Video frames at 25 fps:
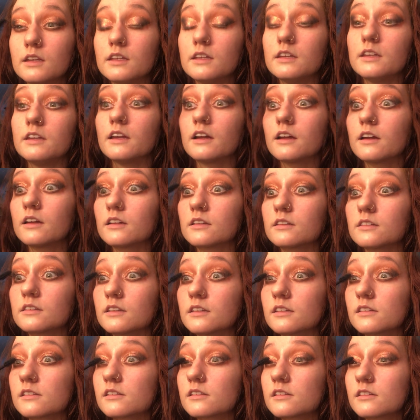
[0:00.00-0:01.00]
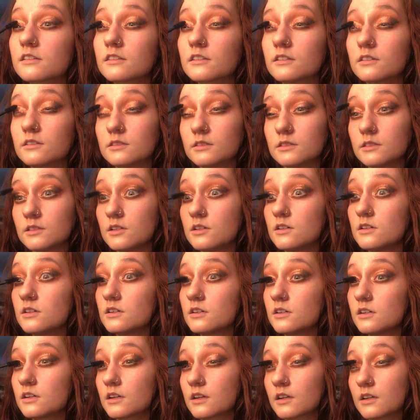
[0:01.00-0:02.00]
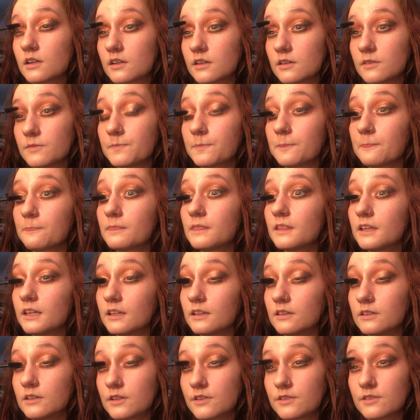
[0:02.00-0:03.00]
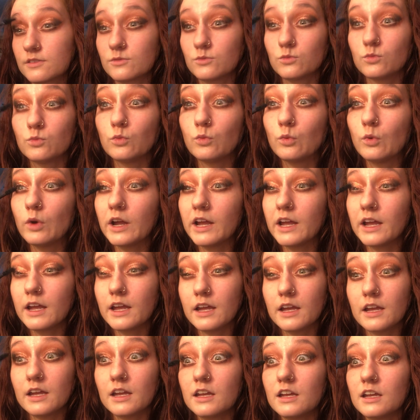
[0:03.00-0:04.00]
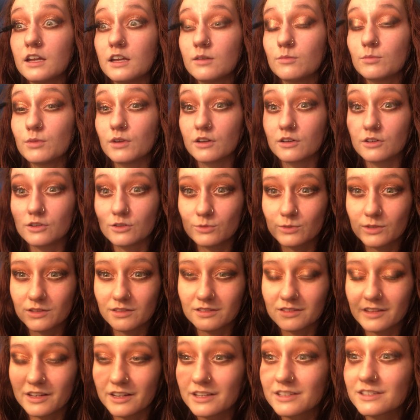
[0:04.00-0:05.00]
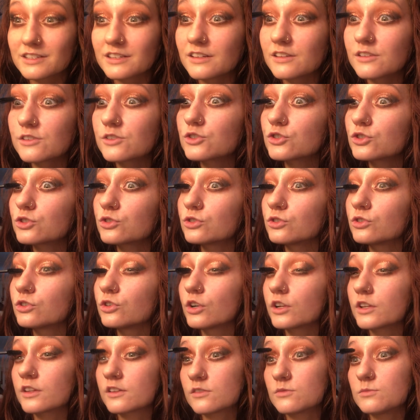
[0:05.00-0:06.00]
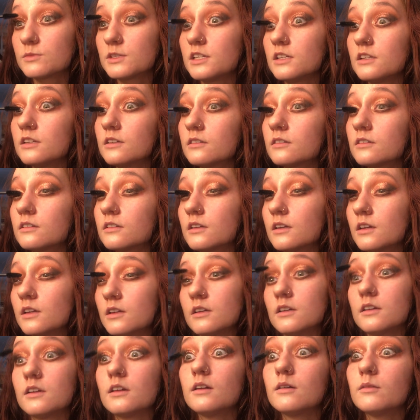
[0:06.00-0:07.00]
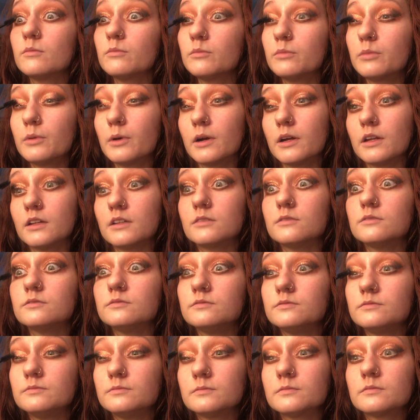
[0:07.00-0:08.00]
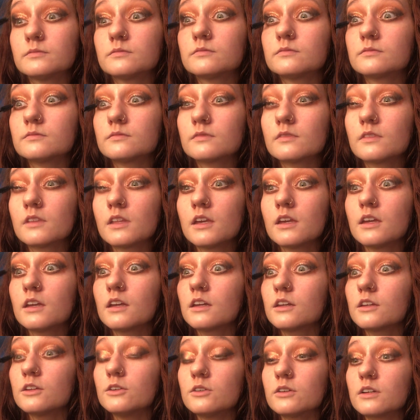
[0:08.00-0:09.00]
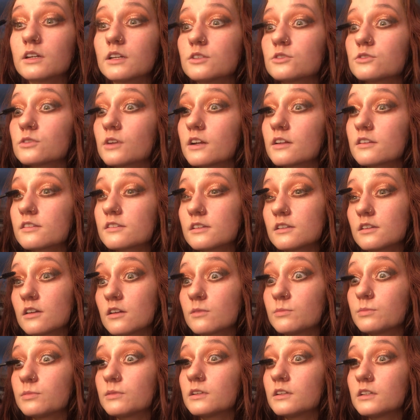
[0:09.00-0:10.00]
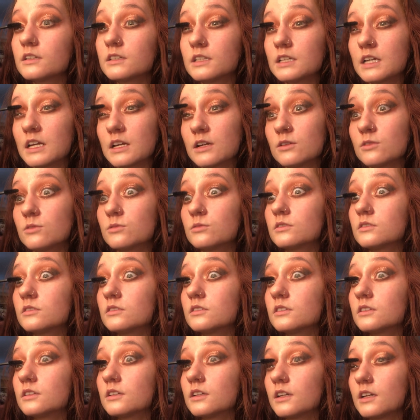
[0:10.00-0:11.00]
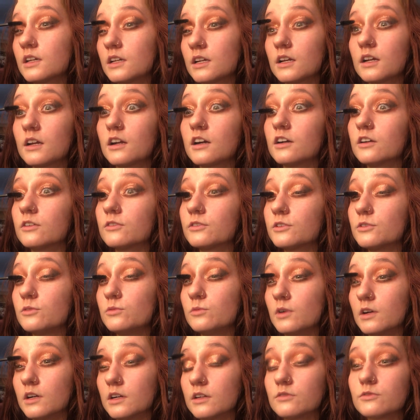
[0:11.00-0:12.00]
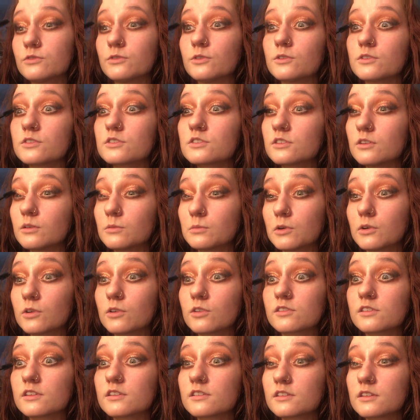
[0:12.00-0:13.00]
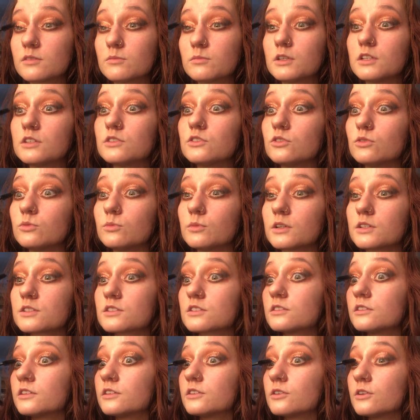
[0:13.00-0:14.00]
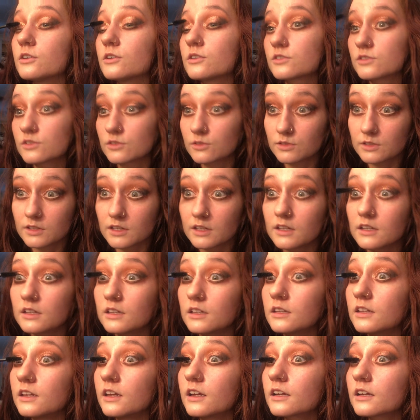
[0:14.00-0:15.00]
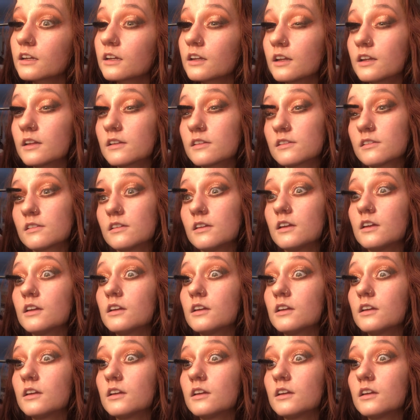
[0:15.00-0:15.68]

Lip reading: yeah, this is the look. It looks way better with lashes, trust me. But you can dress it up and down however you want. For some girls, this can be too much glitter, so then in that case,